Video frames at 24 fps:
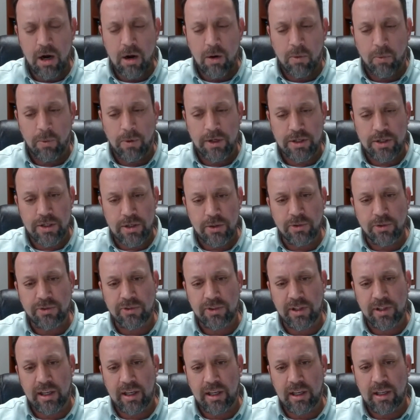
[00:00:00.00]

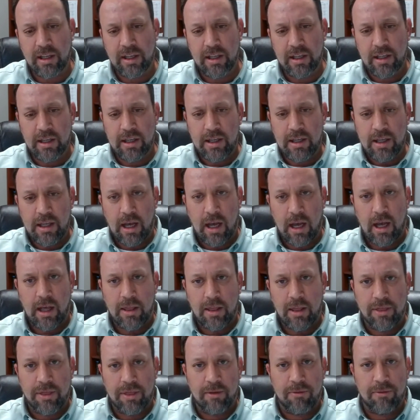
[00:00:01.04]
reducing
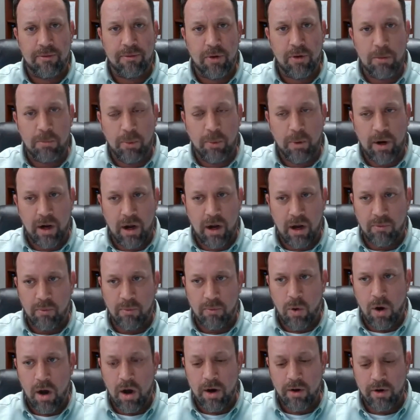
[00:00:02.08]
the footprint of
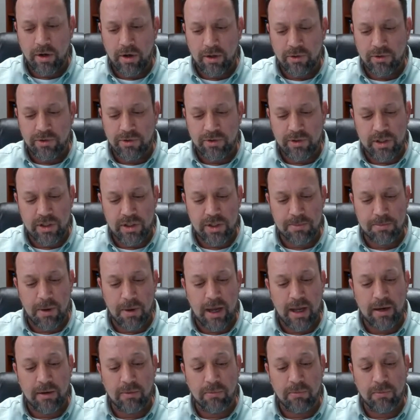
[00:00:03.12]
water usage
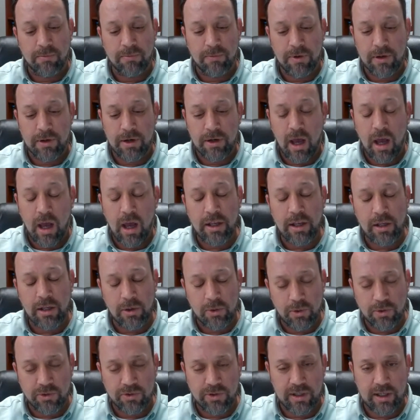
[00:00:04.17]
by not
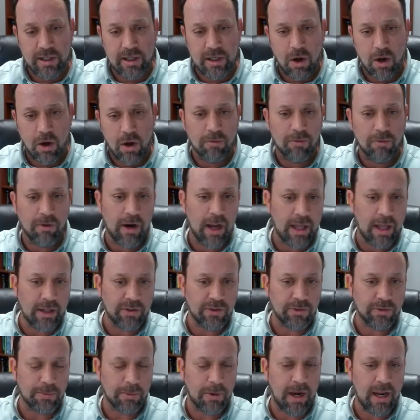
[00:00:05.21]
using overhead
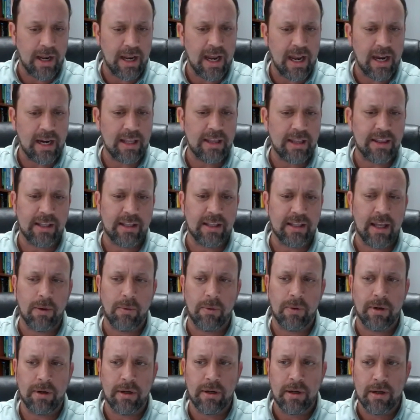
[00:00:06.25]
spray, anything that
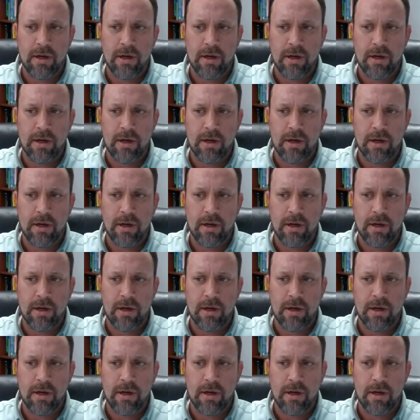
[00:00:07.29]
would